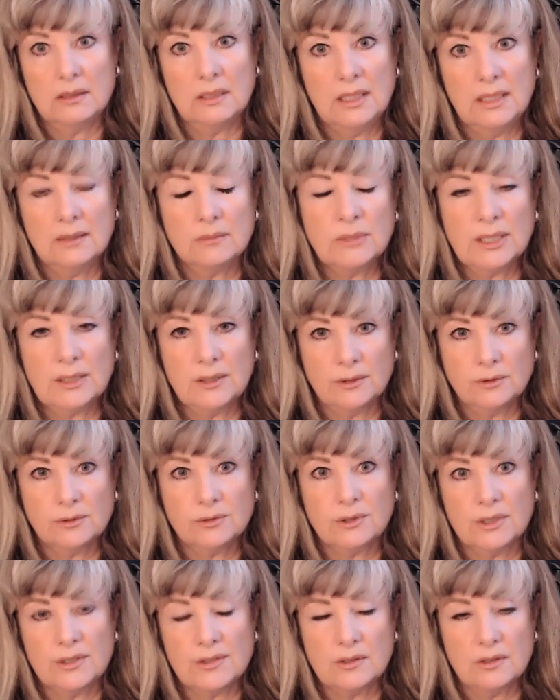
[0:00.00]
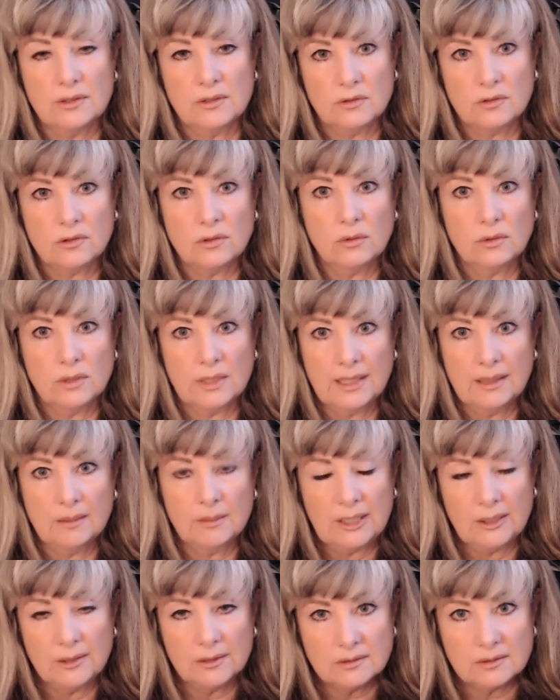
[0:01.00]
Ian McGilchrist is talking
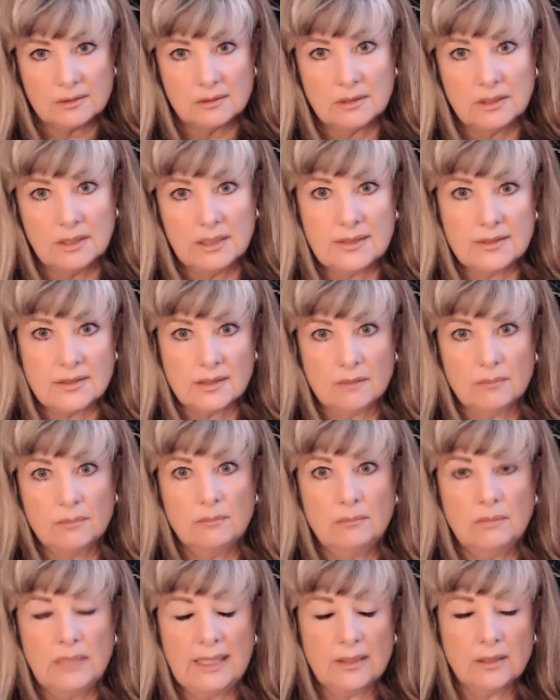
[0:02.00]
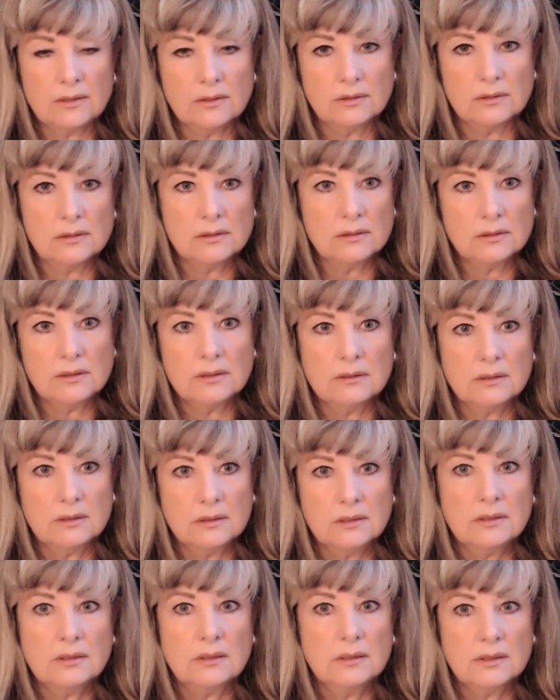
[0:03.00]
about is the medical
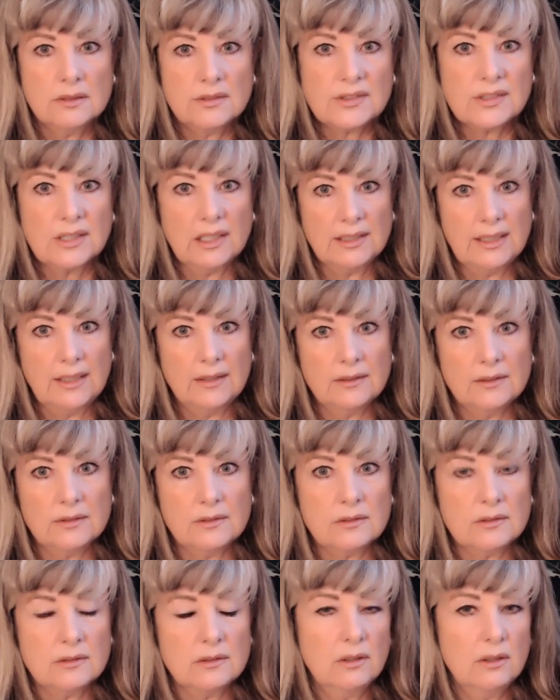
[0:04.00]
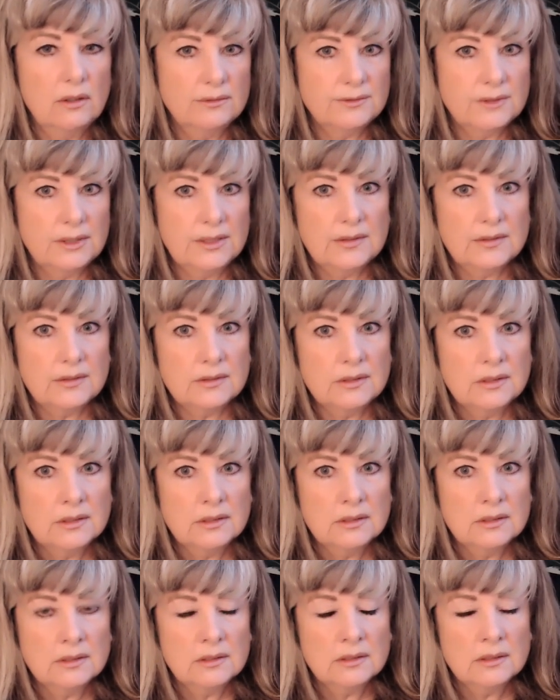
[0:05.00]
science of this.
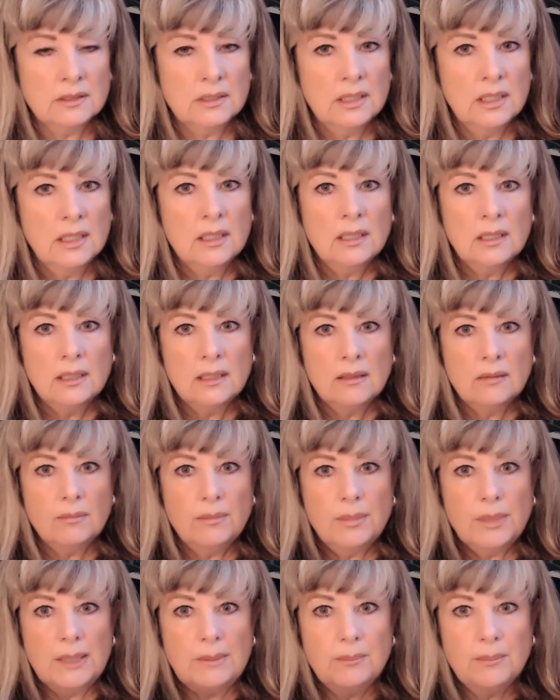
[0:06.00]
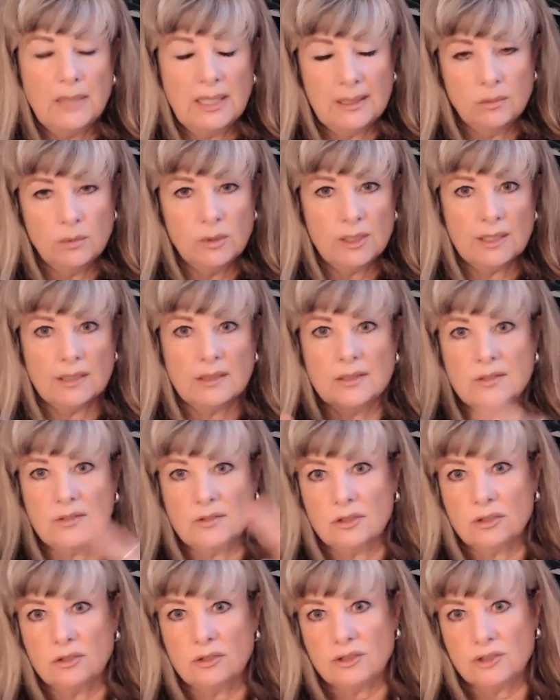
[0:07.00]
But my work is
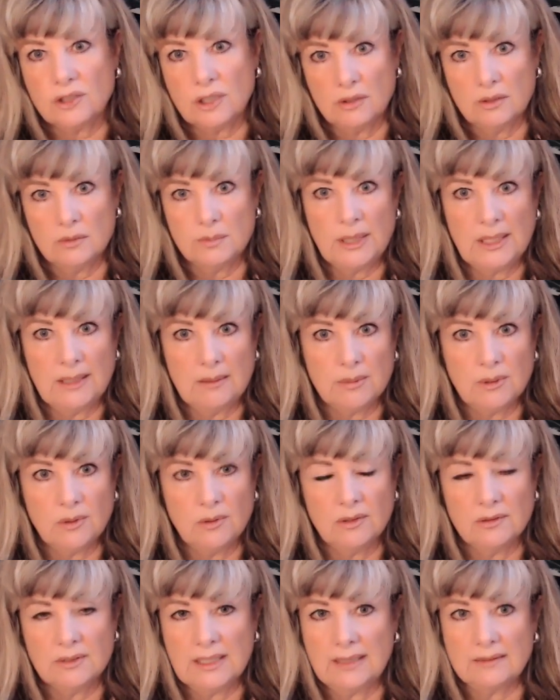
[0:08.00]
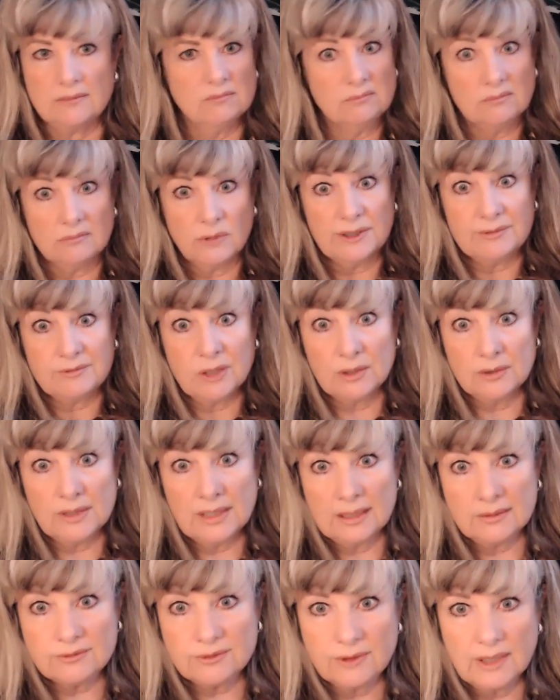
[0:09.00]
to show people that we've known
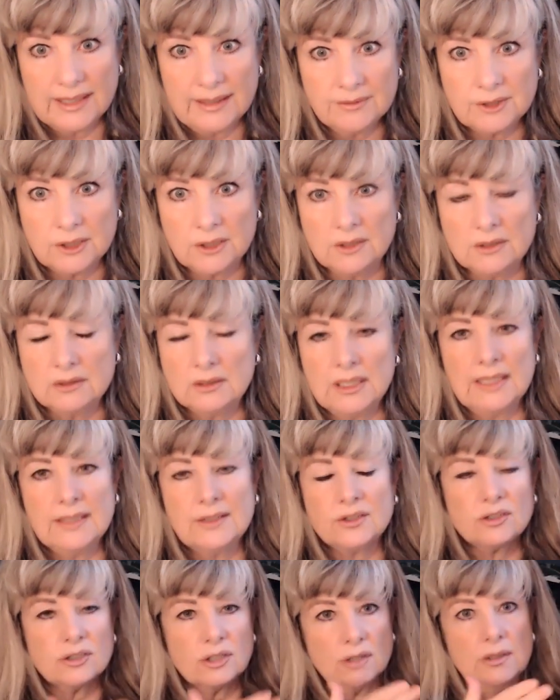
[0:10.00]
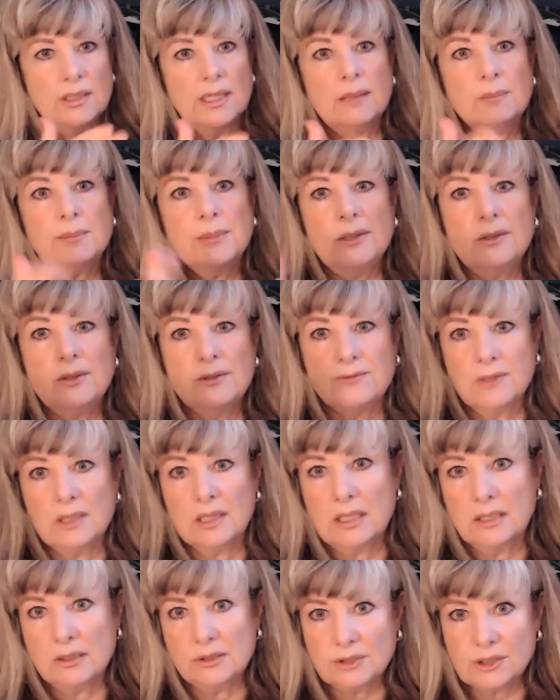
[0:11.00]
that forever. It's shown up in different
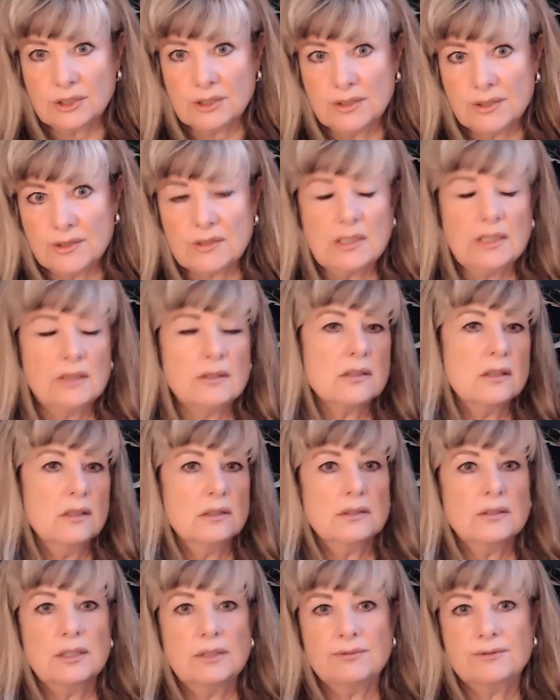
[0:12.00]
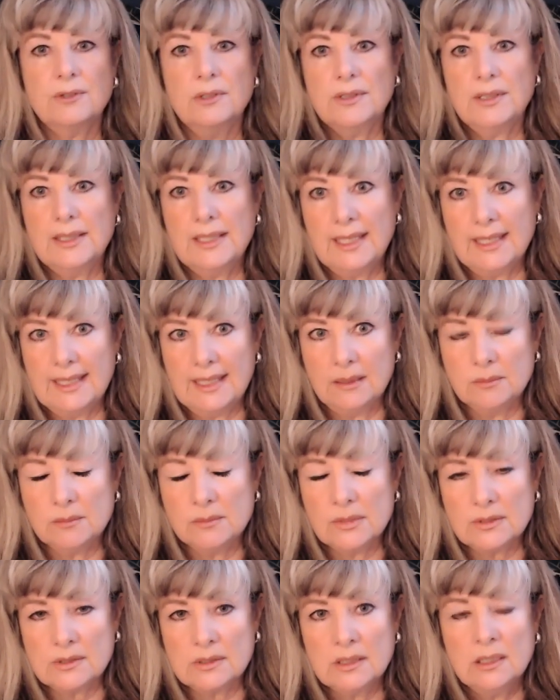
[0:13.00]
cultures. It's got different
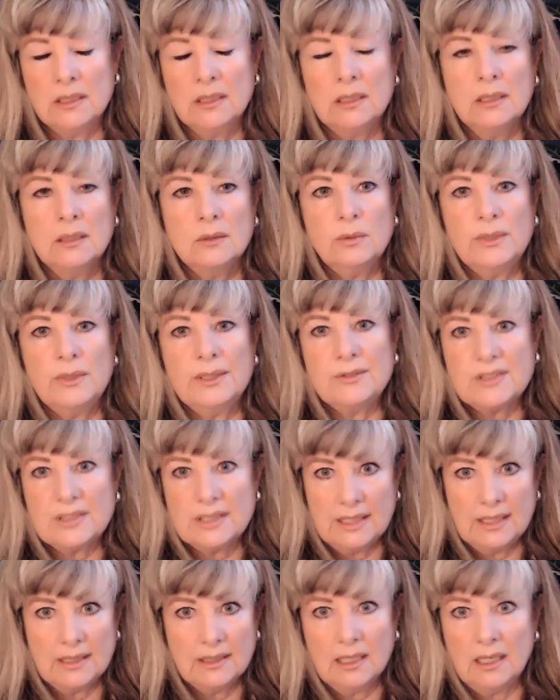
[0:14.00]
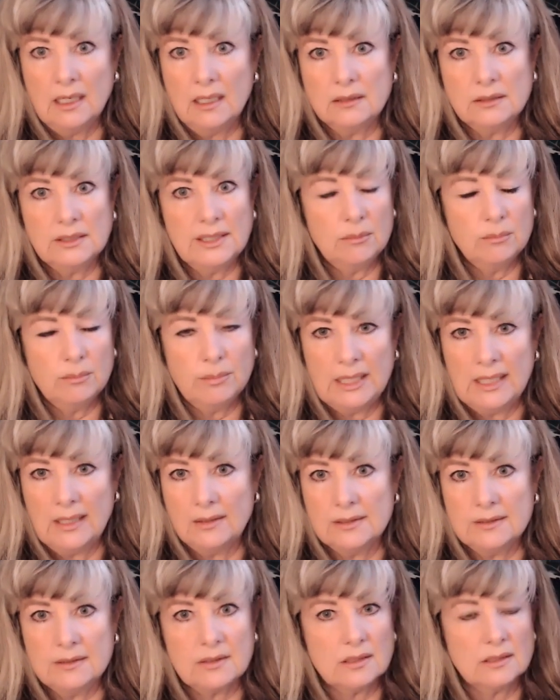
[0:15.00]
names. We've seen how
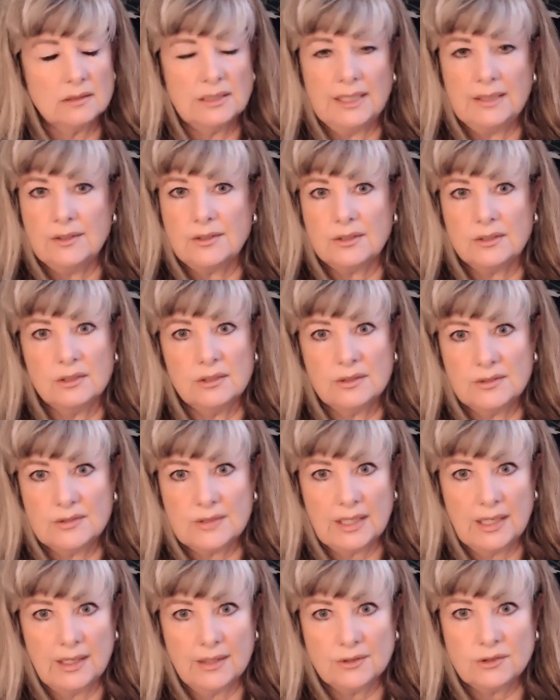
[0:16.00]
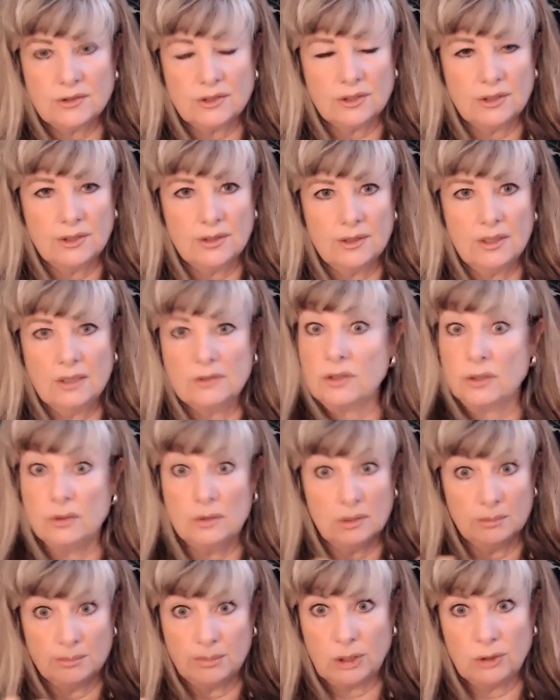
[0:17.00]
imbalance leads to disaster, to
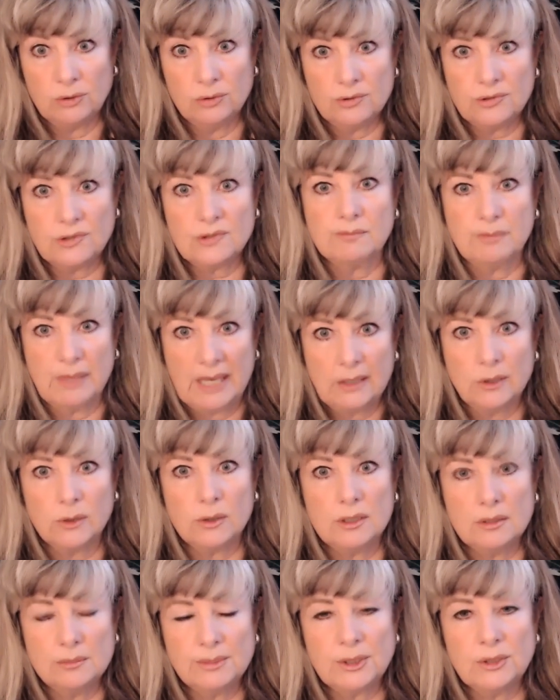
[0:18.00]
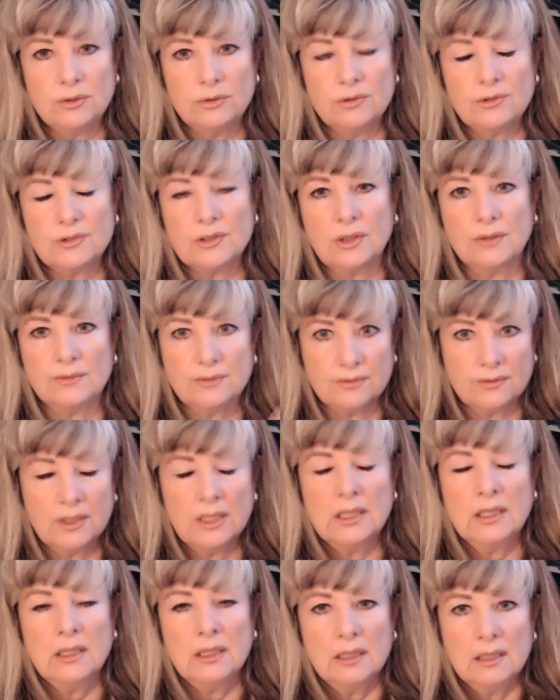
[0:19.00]
abuse, power abuse of
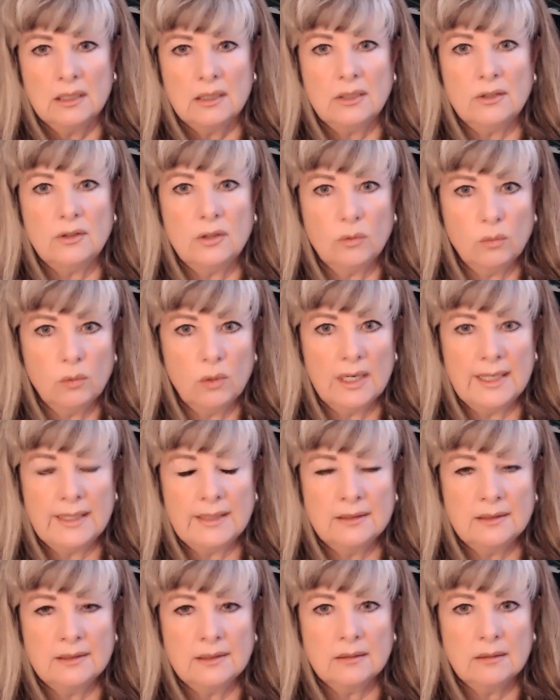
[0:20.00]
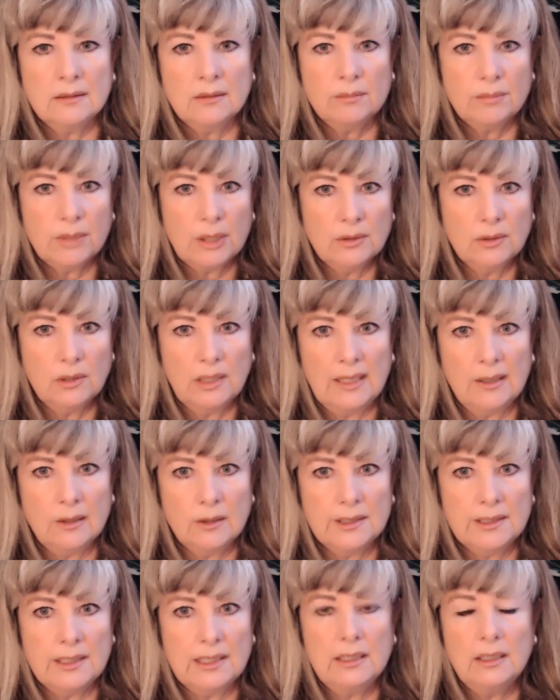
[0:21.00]
the one
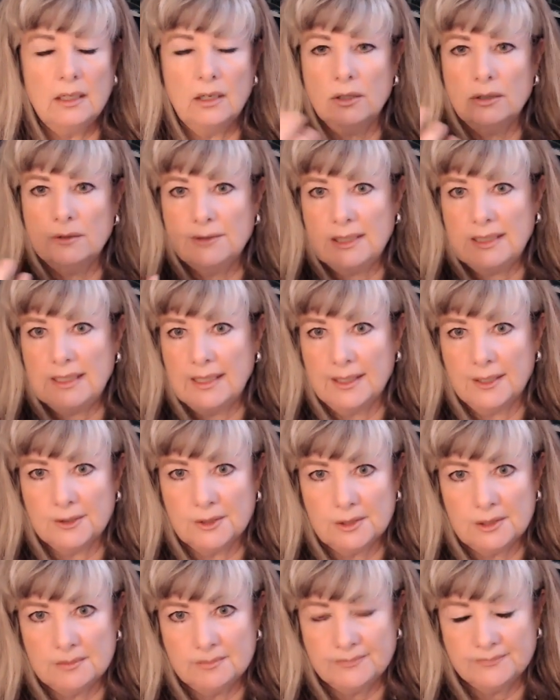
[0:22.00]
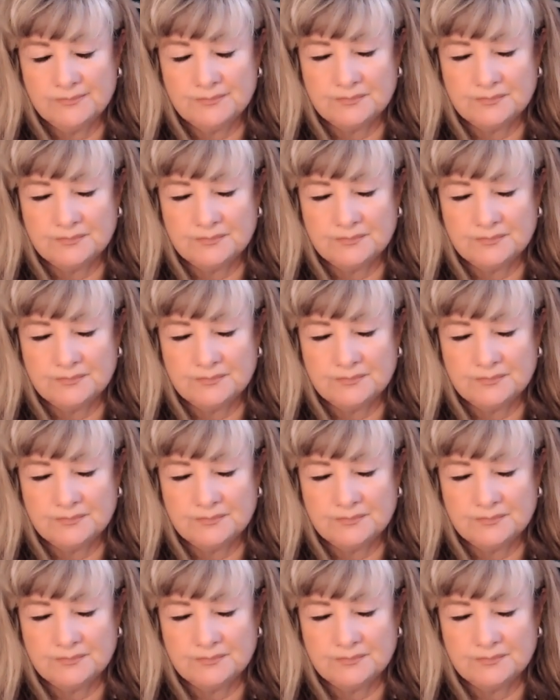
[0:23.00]
polarity over the other.